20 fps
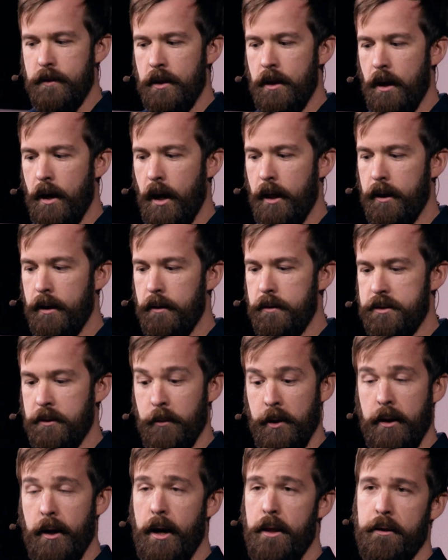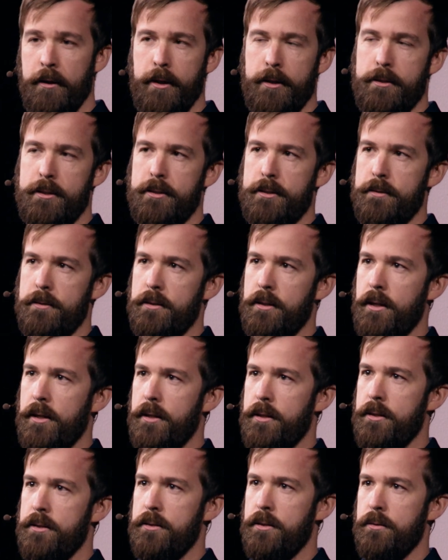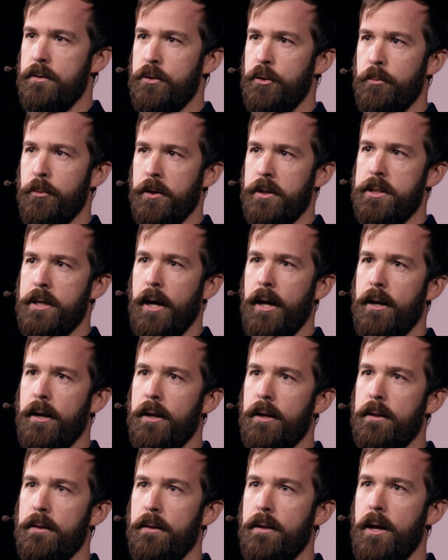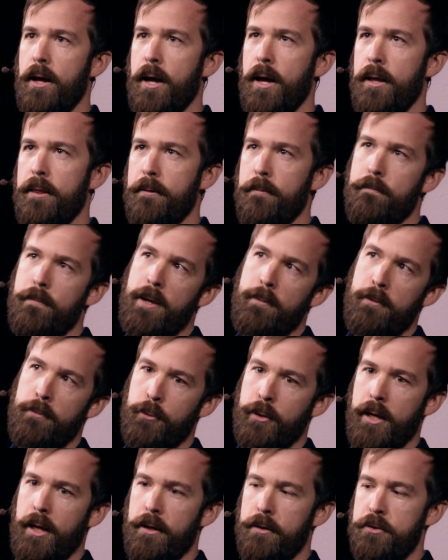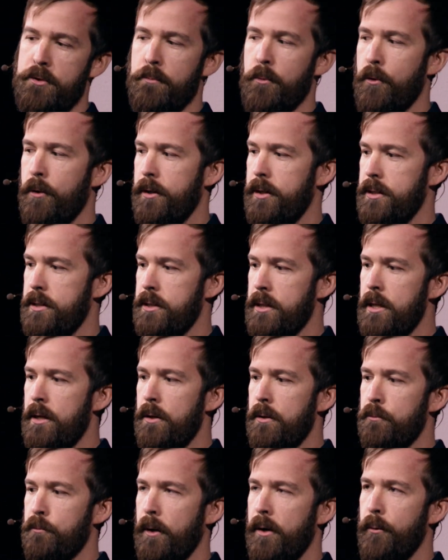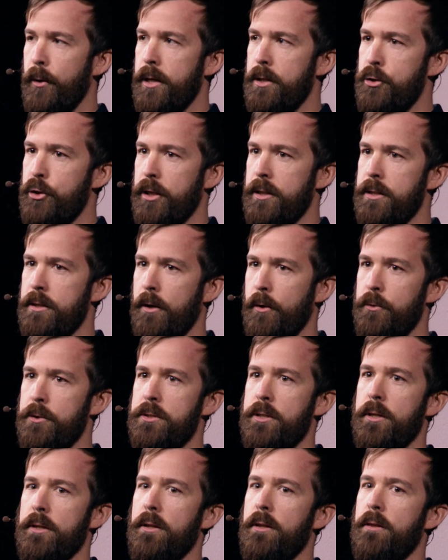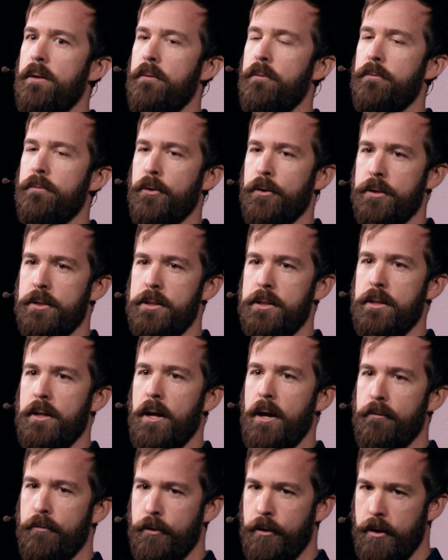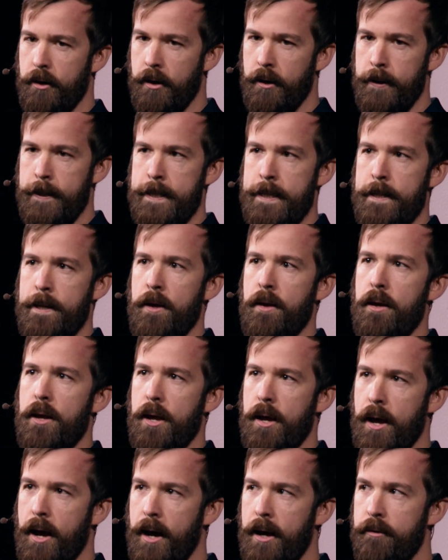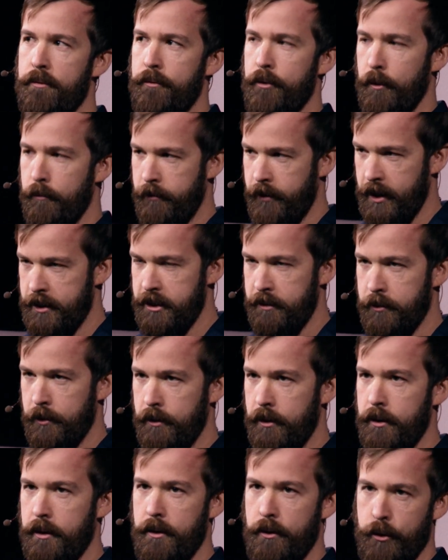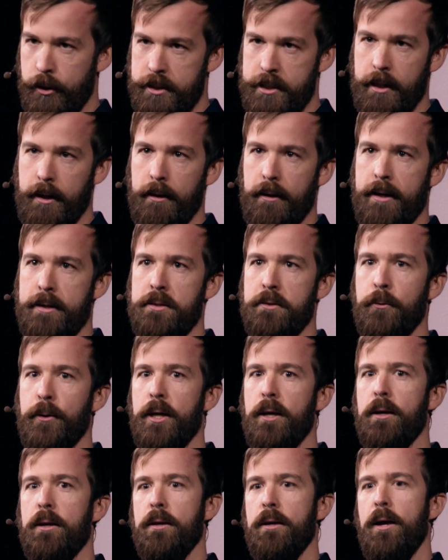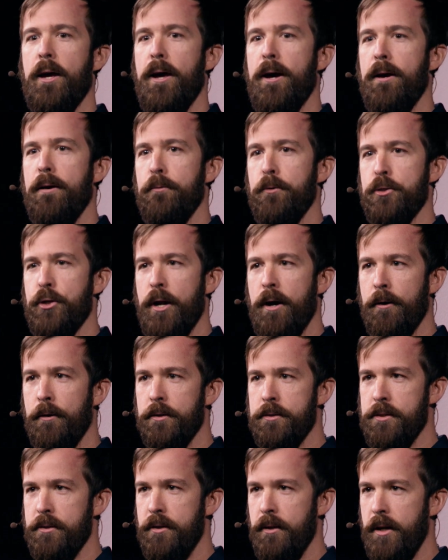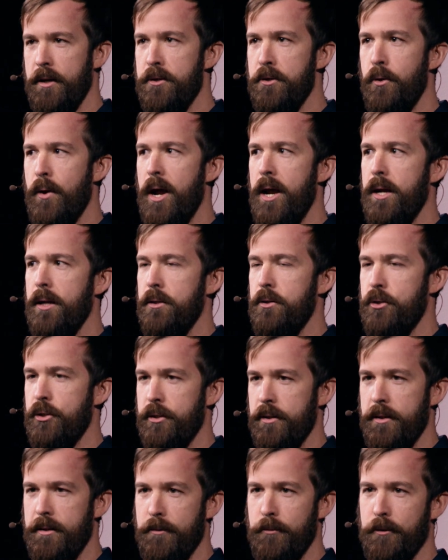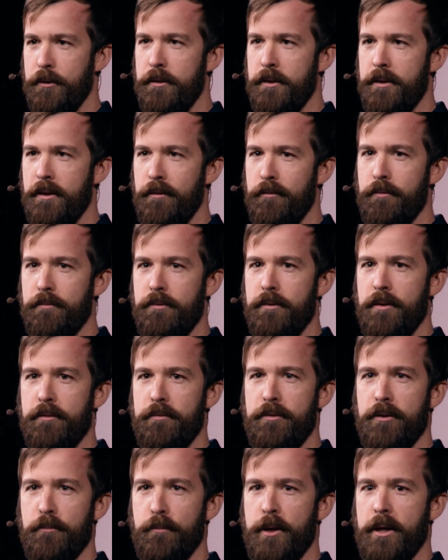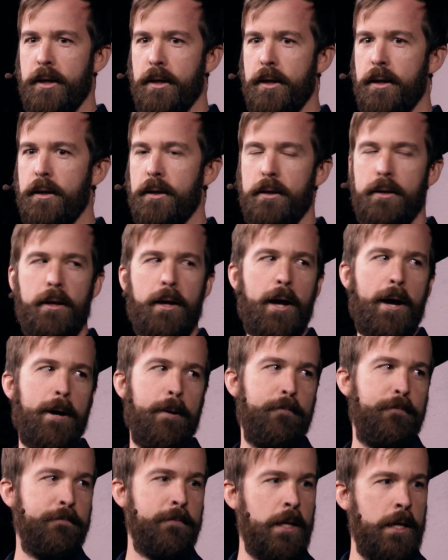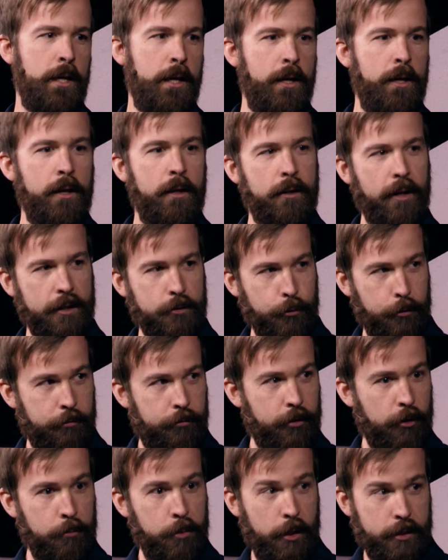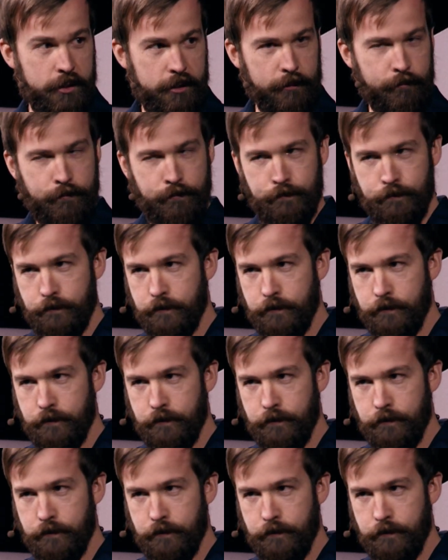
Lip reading: I think something that I think is super exciting that maybe we'll get into more is Runway just hosted the first ever AI film festival in New York City last week, which heralds a new age in the world of filmmaking. Next we have Phil Blunsom,